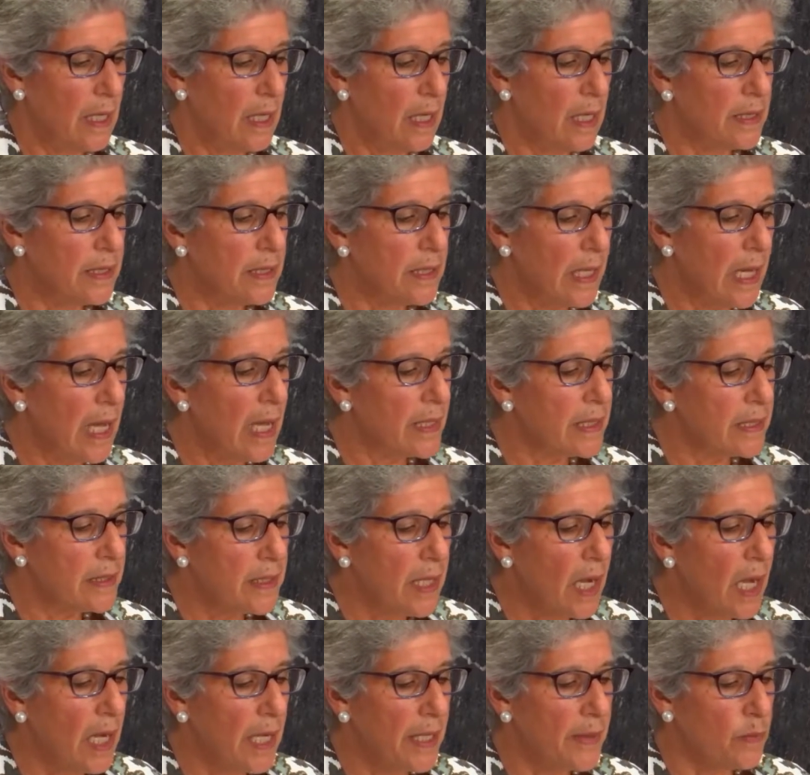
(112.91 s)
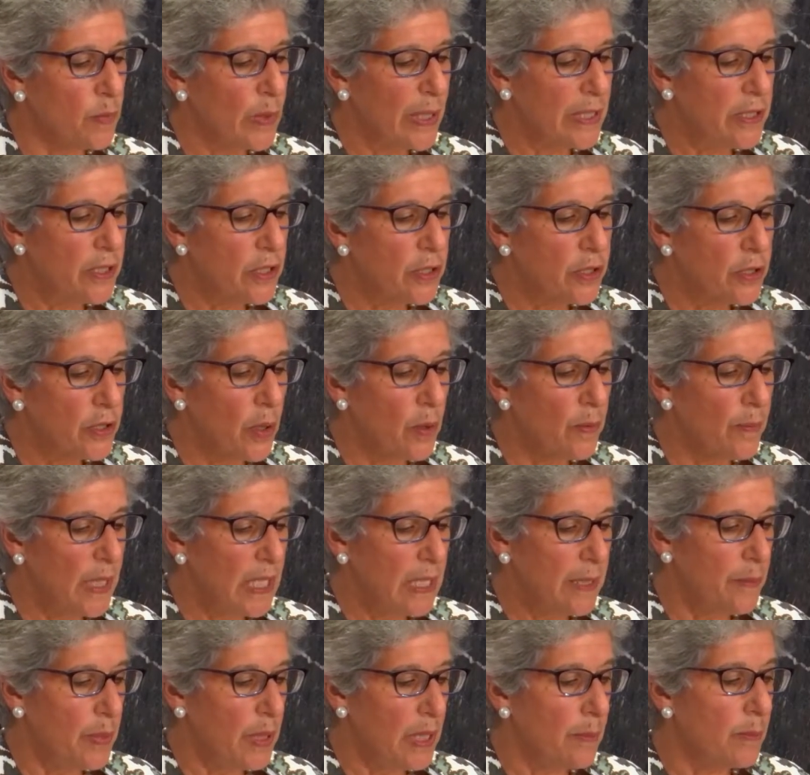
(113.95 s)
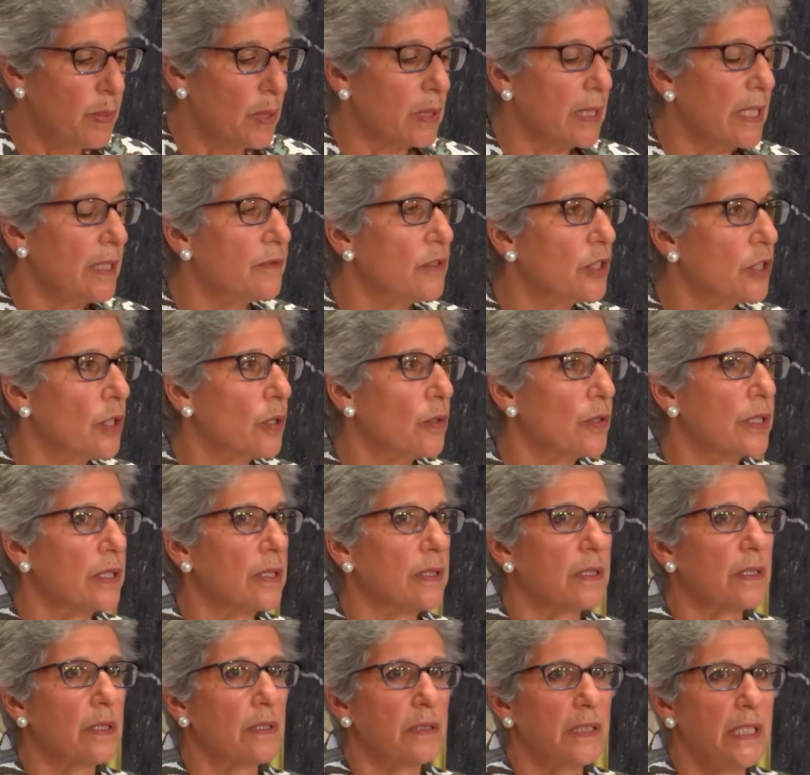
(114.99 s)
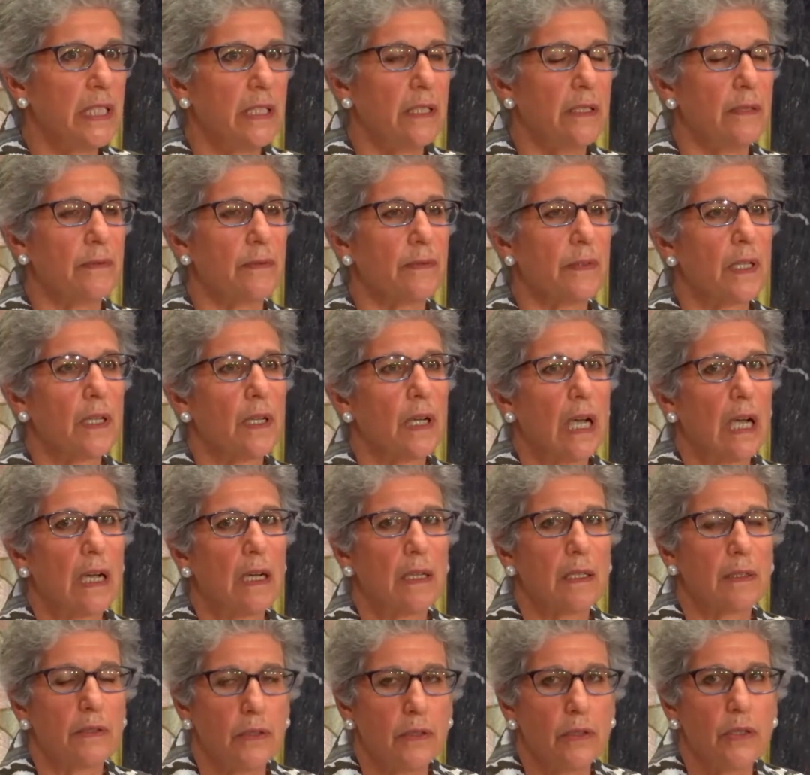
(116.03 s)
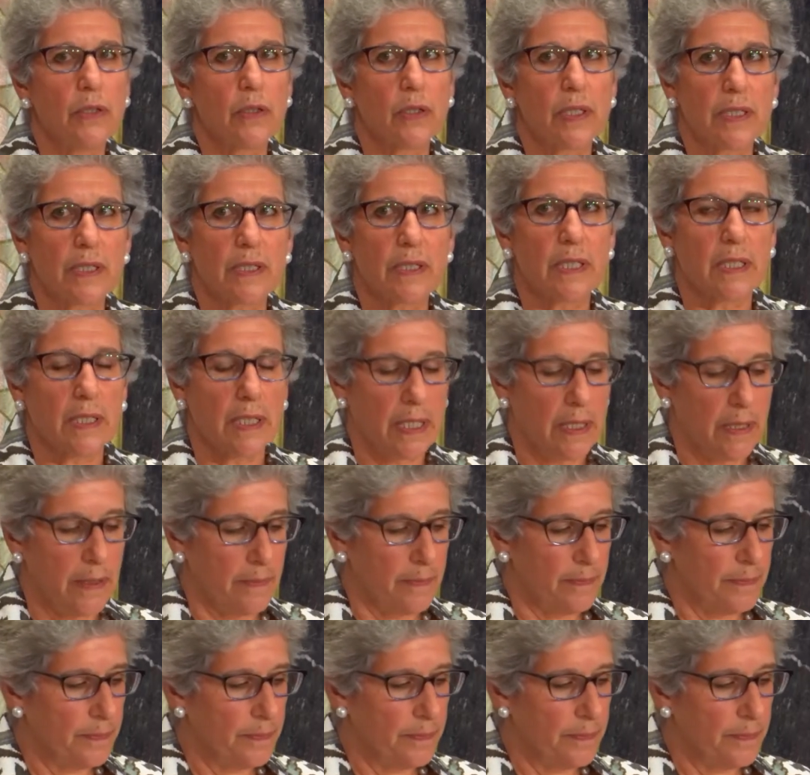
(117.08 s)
at a time when so many people have chosen to leave New York City.